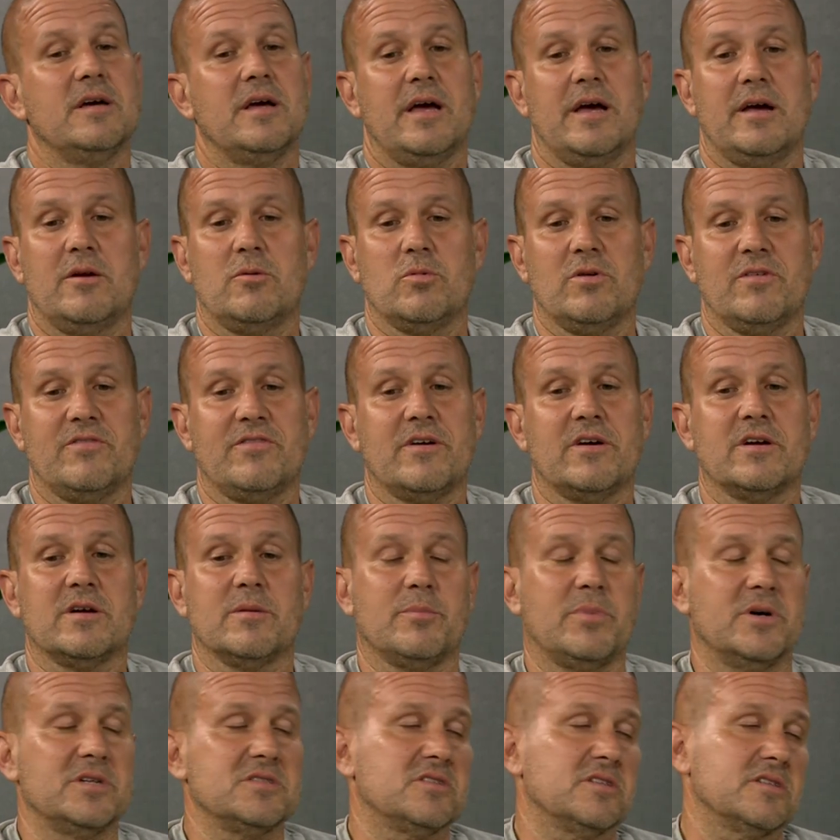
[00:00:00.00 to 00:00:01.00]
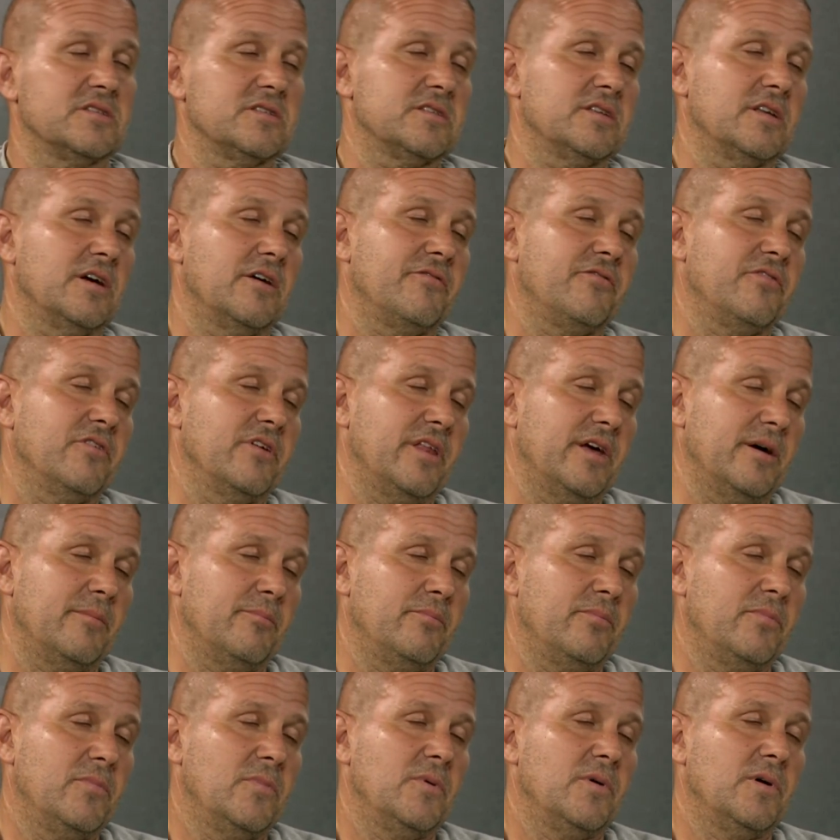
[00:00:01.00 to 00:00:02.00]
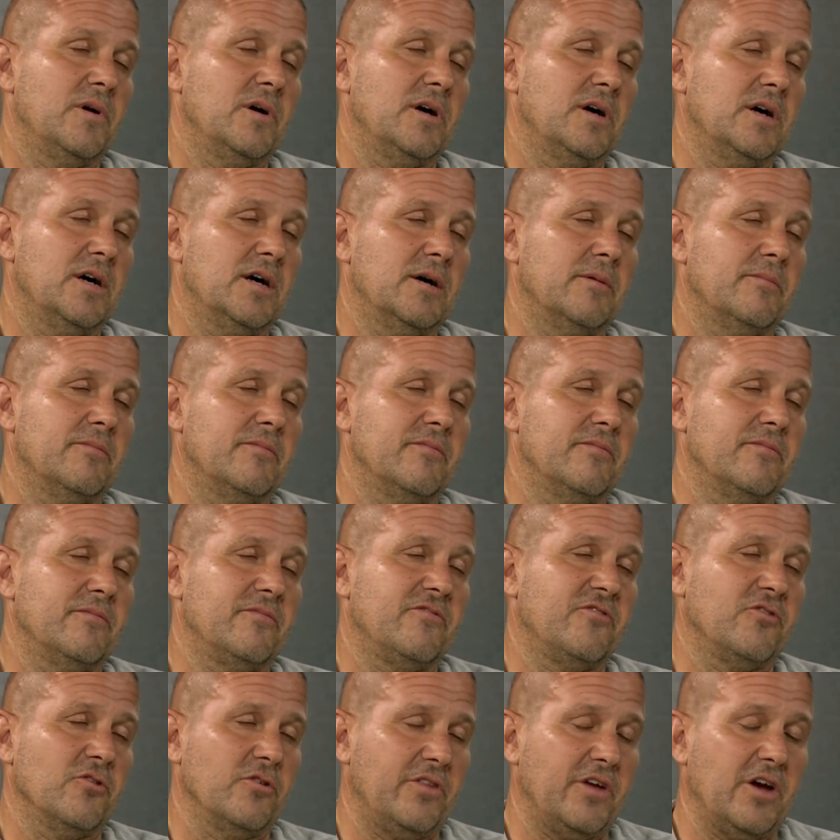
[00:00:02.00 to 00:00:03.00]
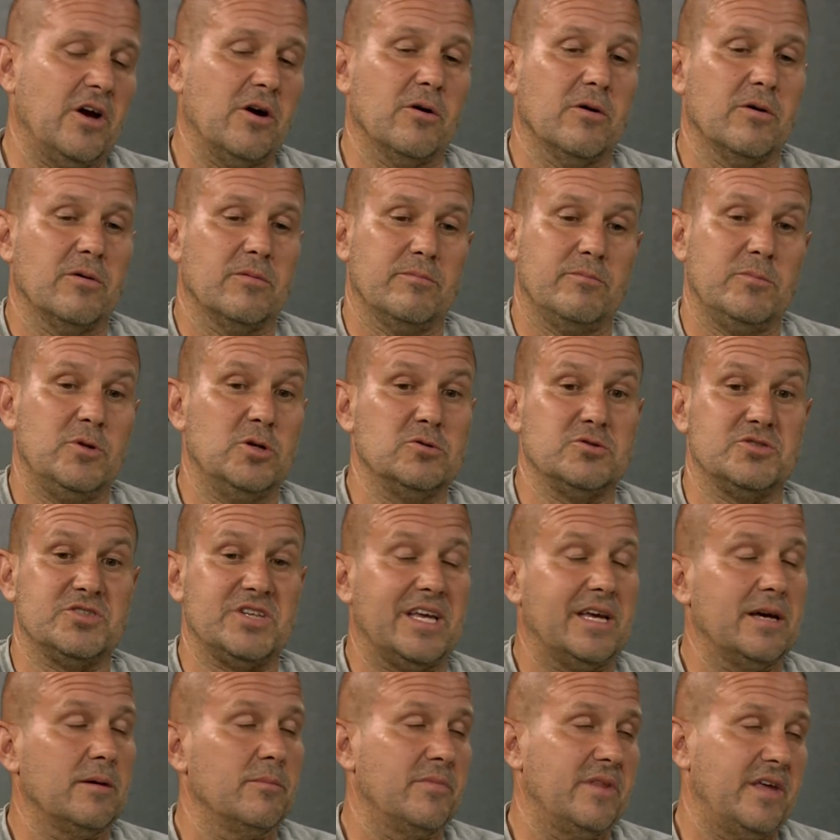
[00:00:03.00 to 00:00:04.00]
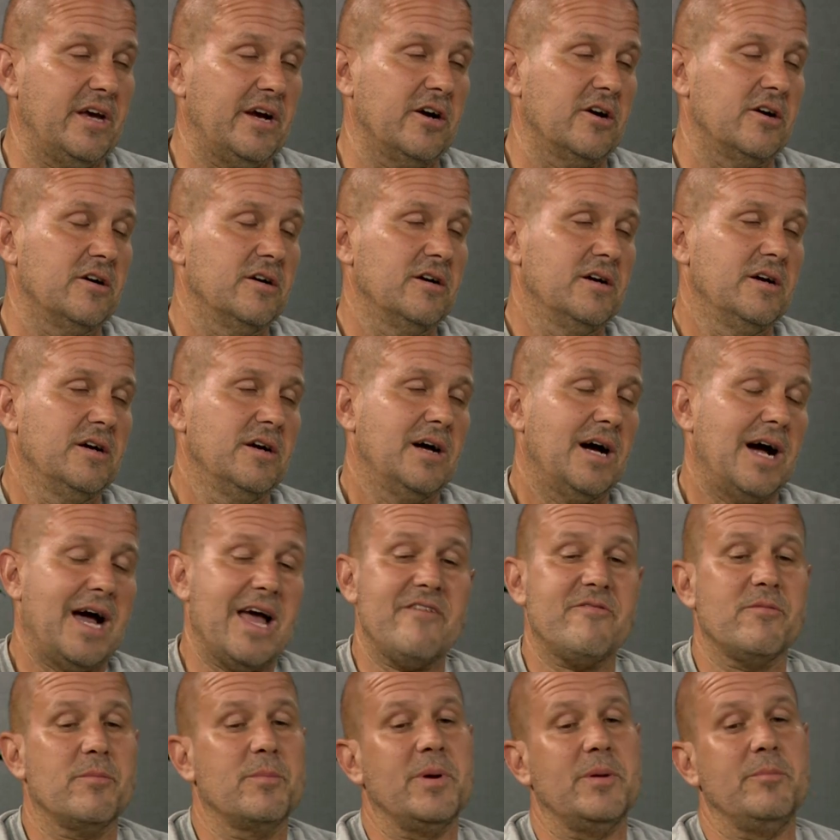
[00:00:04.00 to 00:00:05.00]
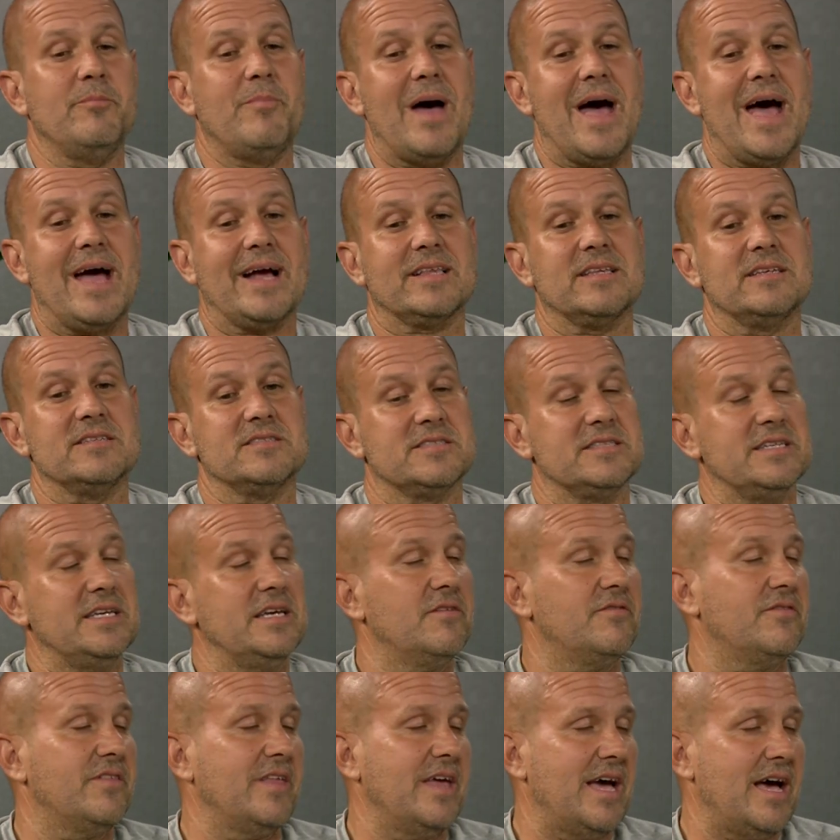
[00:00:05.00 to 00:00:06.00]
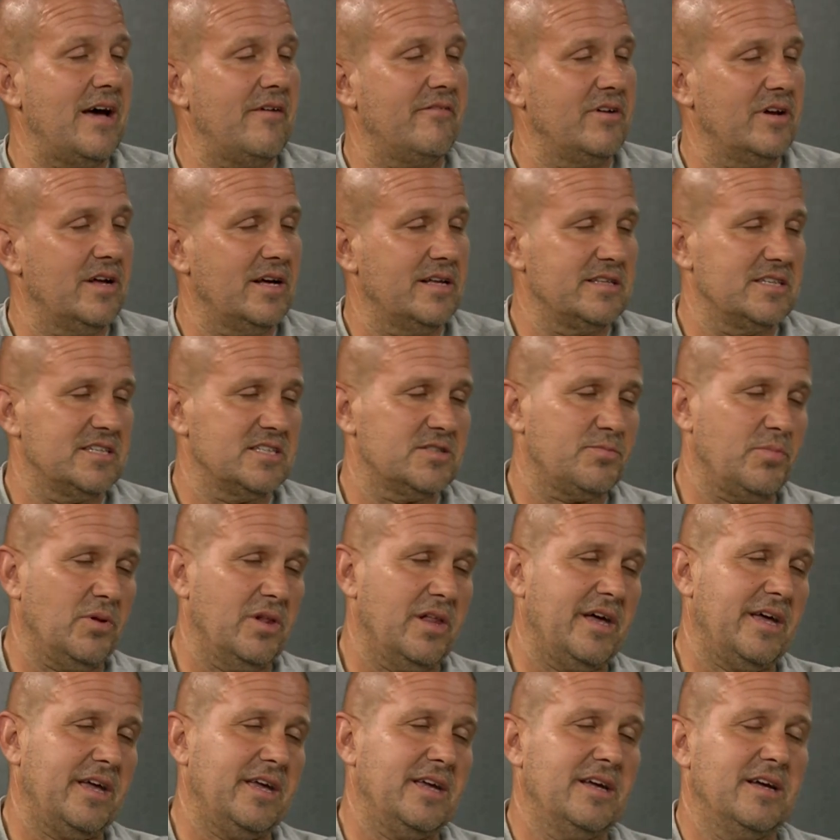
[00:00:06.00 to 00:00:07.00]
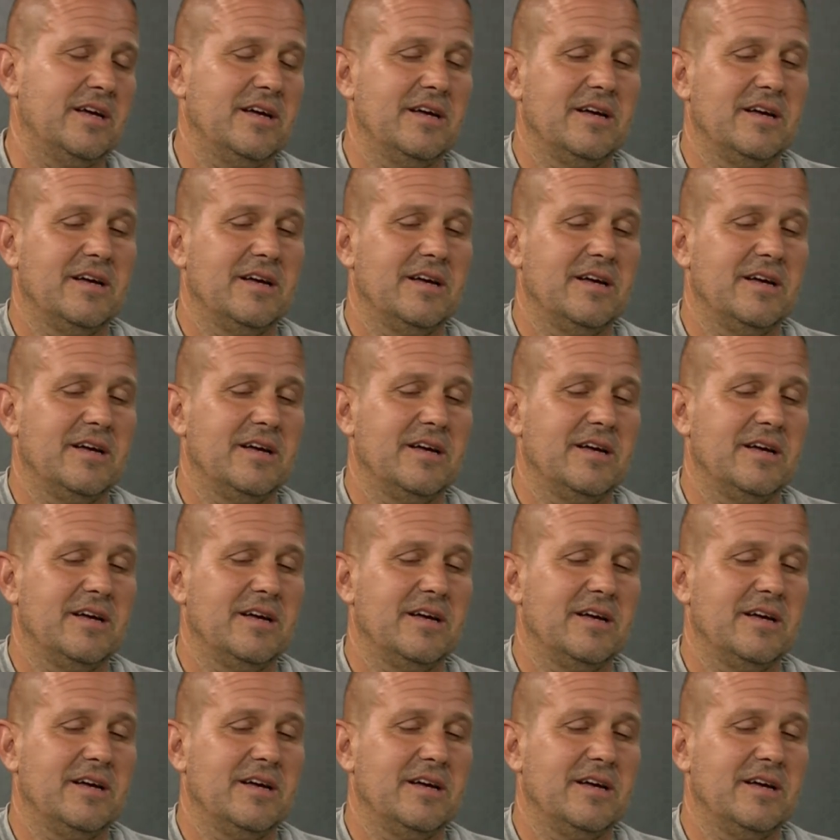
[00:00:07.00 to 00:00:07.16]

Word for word: And we found a bunch of stuff for them, um, for their museum there. I haven't been back to see if they have it on display,